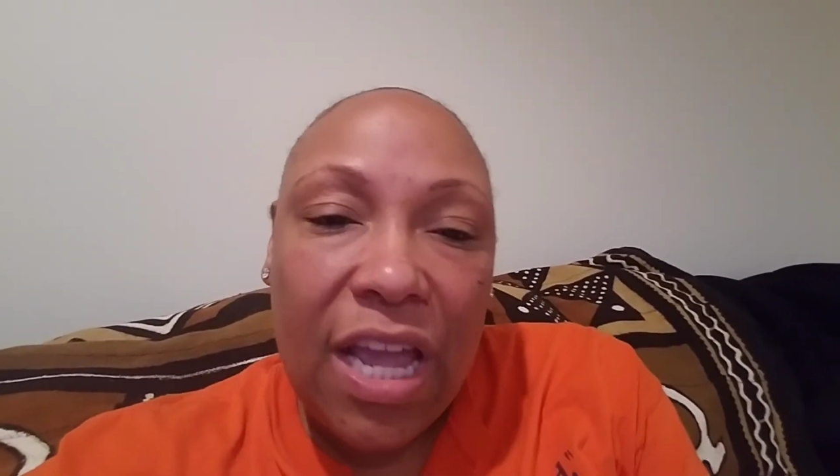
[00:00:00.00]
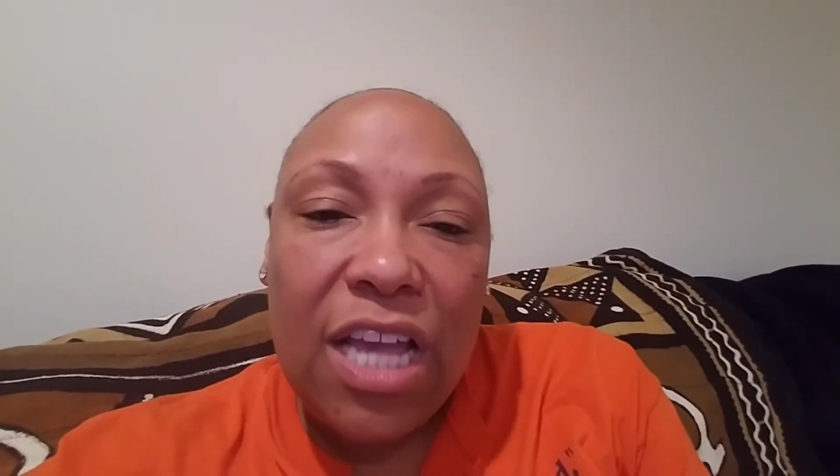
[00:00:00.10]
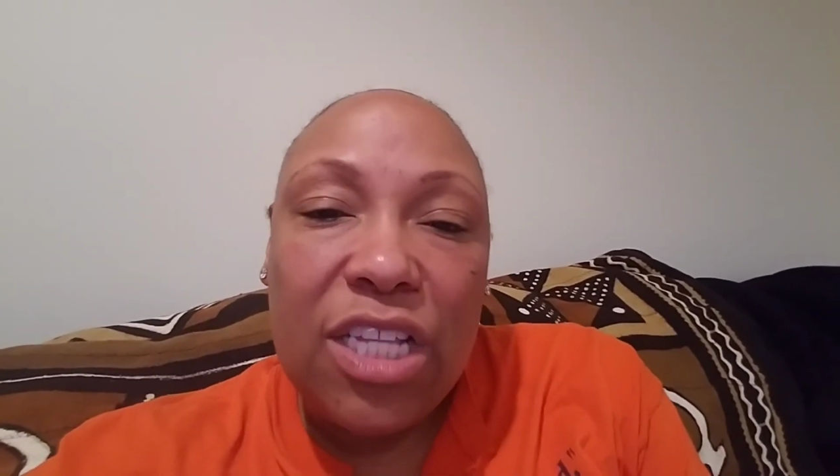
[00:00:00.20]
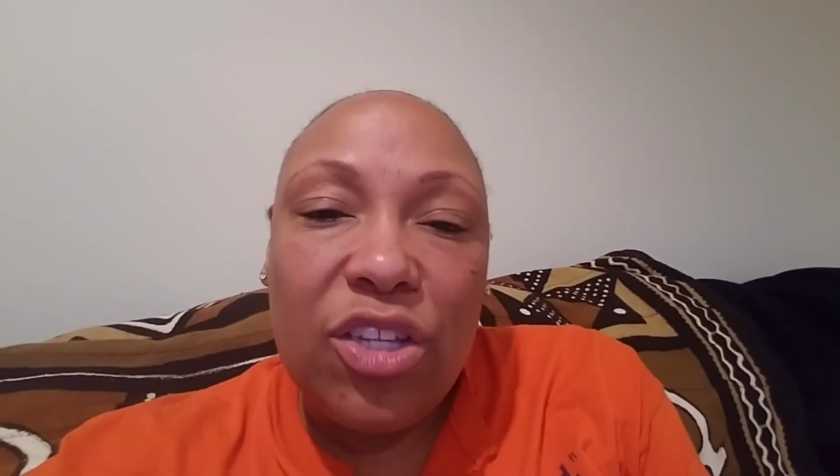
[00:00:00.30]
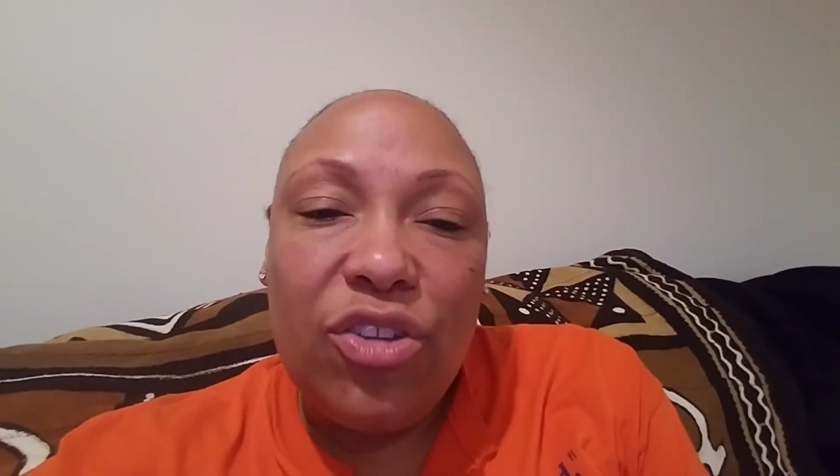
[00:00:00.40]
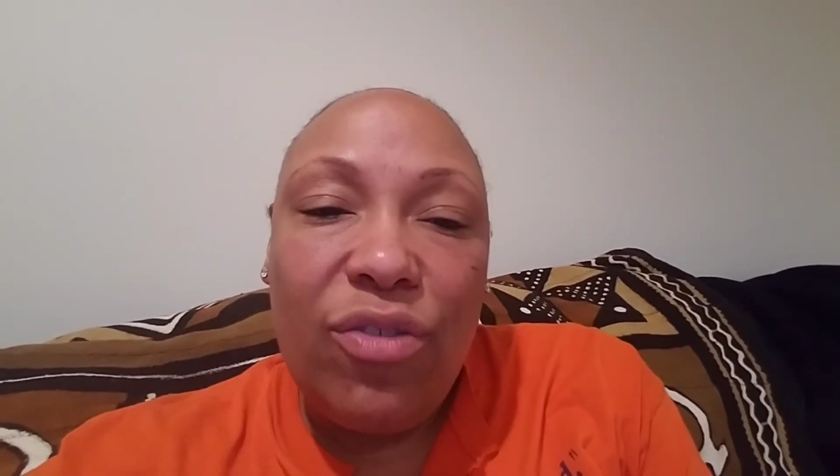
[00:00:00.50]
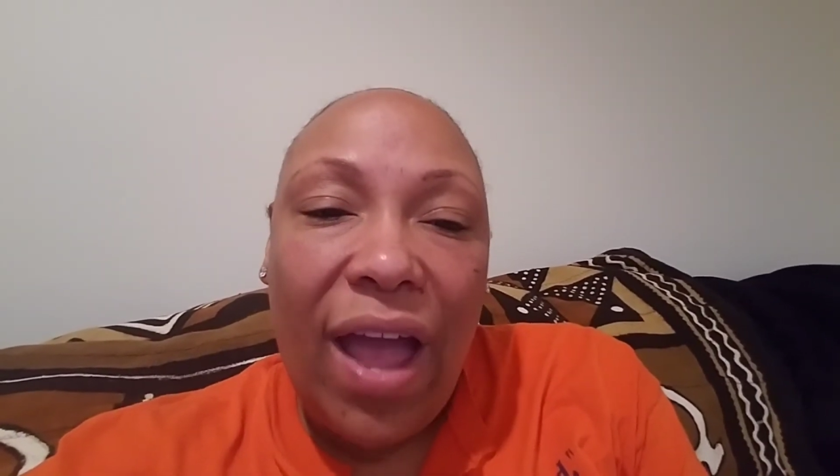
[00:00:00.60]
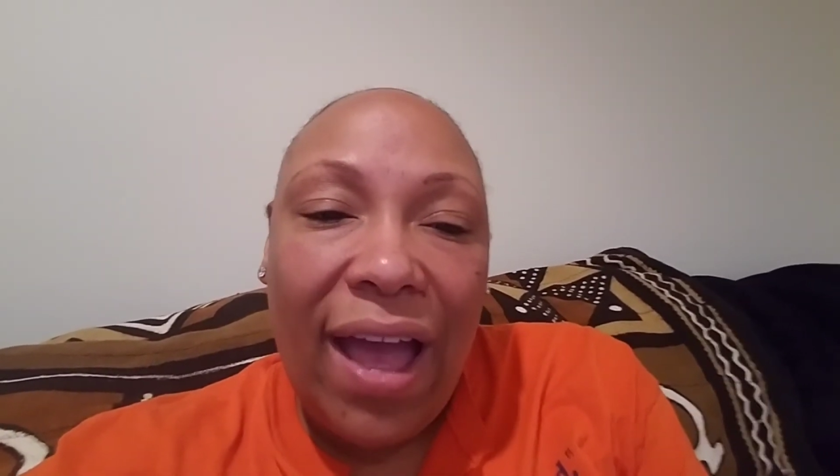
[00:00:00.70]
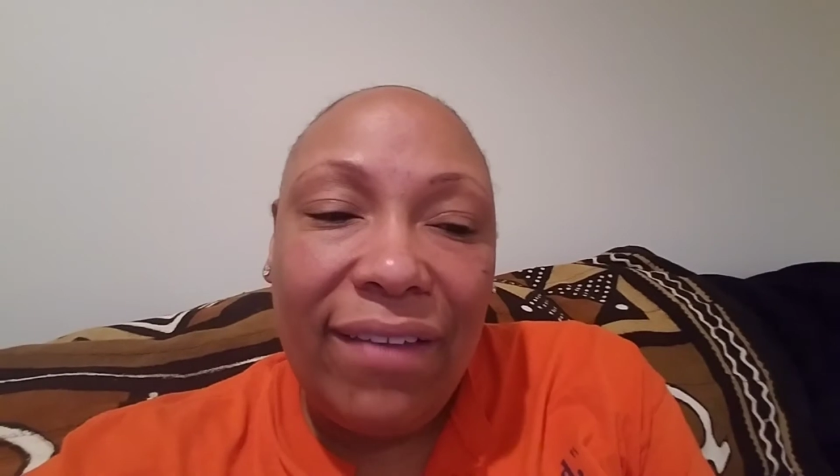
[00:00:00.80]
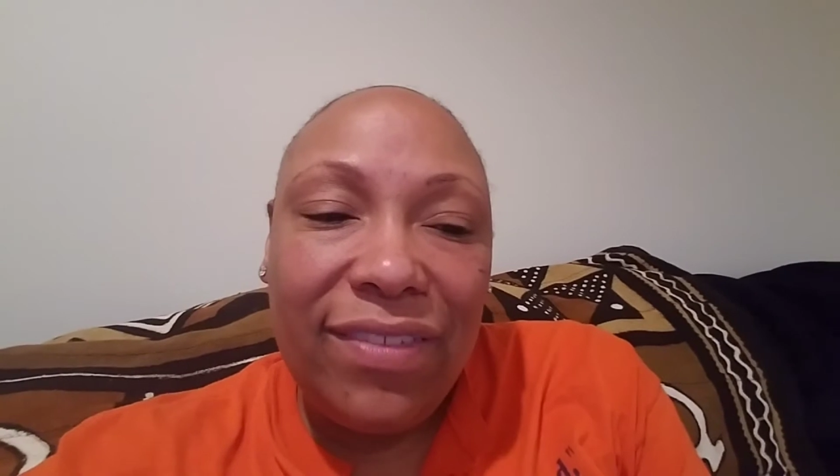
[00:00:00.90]
So you
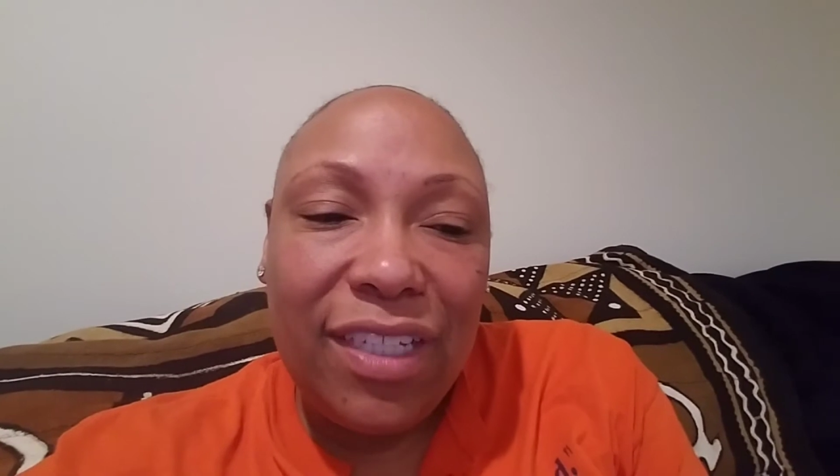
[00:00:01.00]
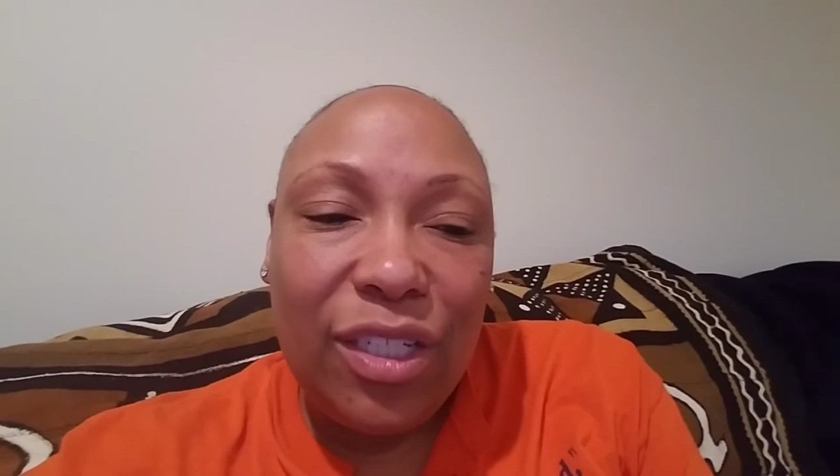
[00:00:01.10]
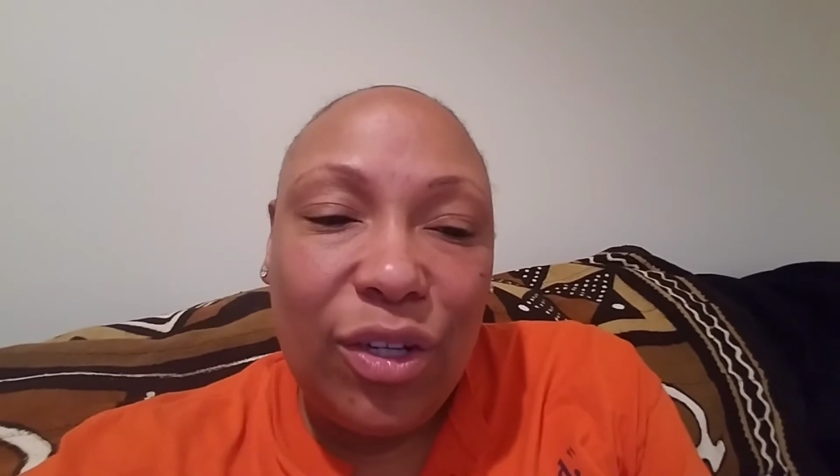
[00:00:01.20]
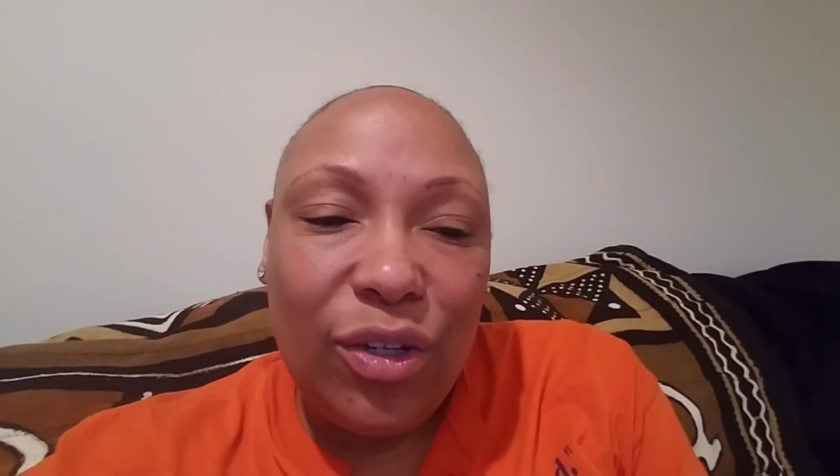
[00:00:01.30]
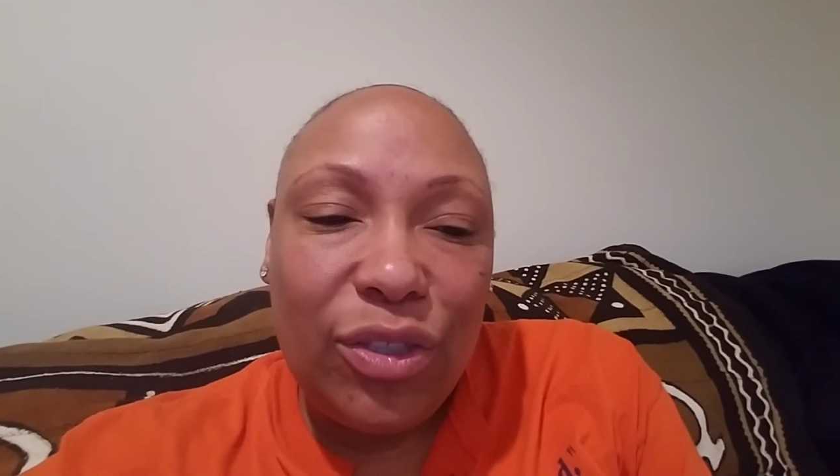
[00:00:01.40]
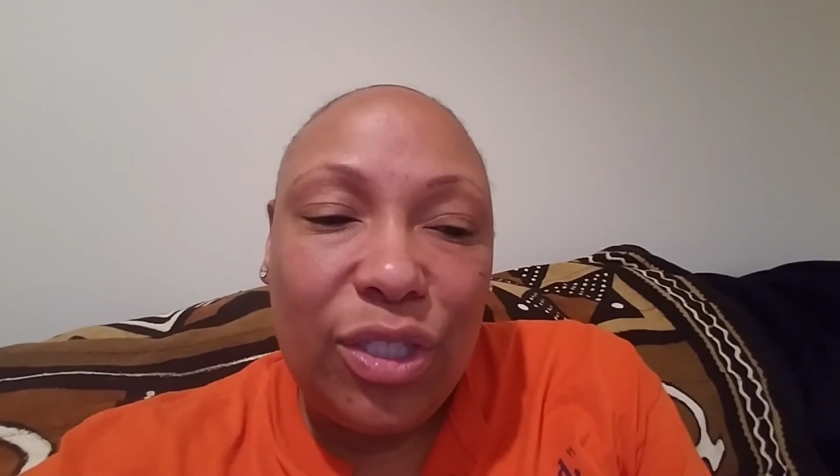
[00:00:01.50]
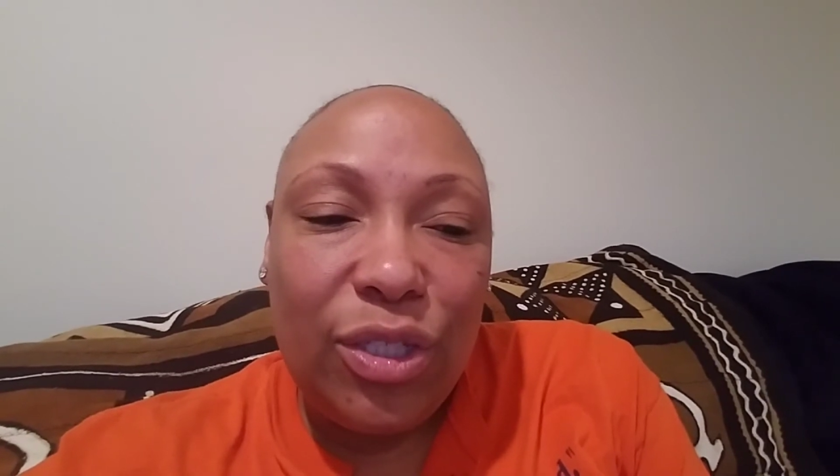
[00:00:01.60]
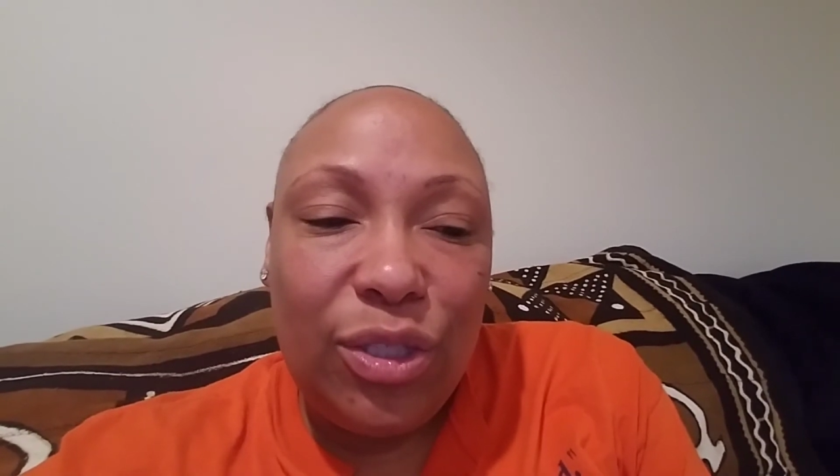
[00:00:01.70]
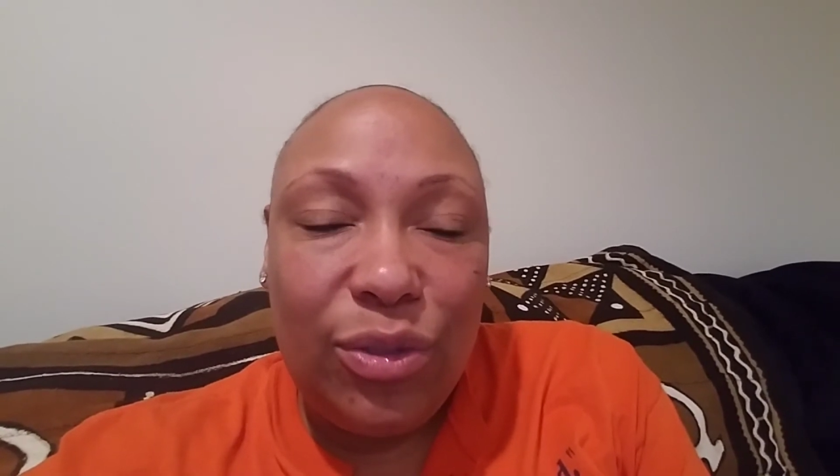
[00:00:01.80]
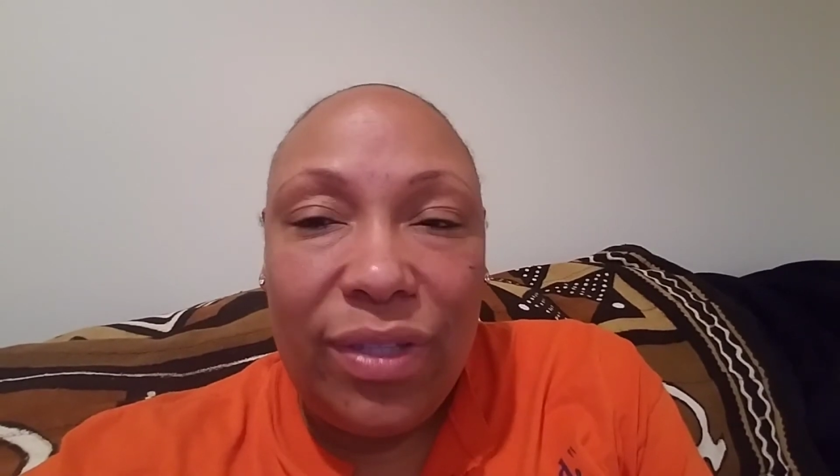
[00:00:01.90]
have to learn to
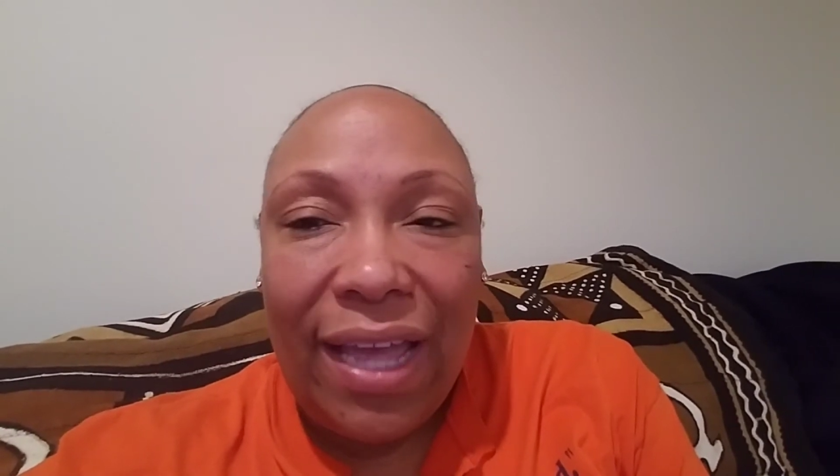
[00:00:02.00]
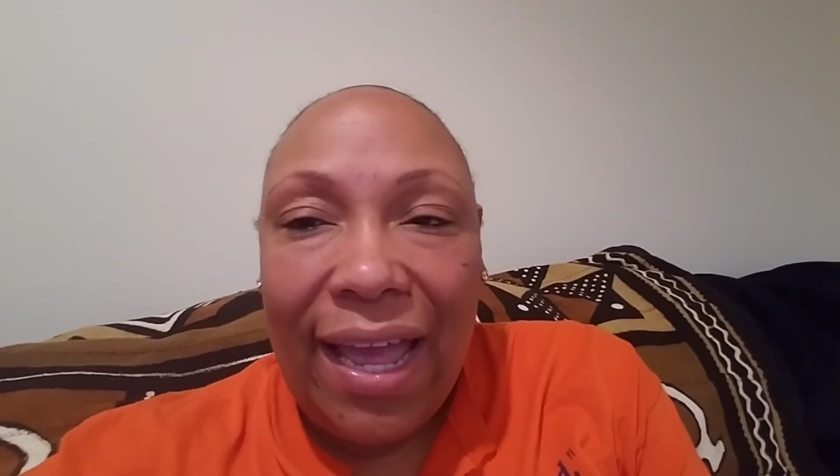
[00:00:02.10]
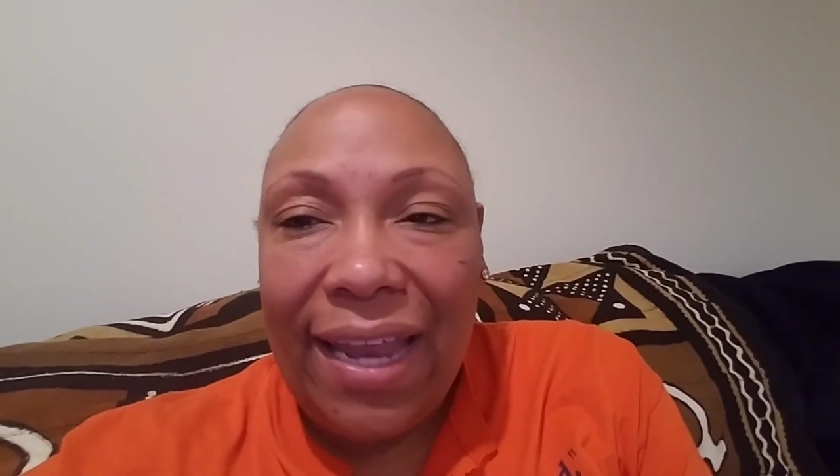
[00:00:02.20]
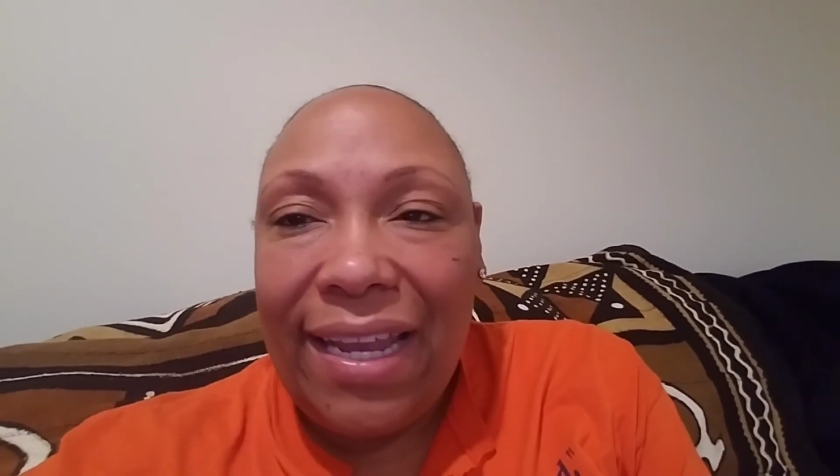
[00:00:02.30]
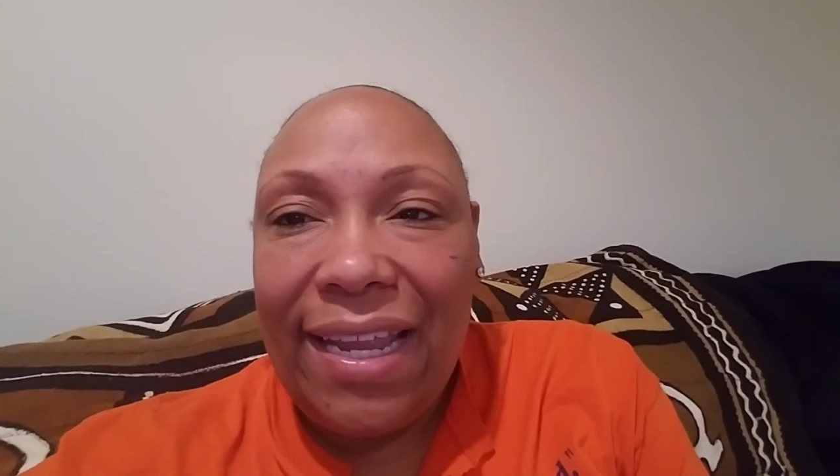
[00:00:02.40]
do that.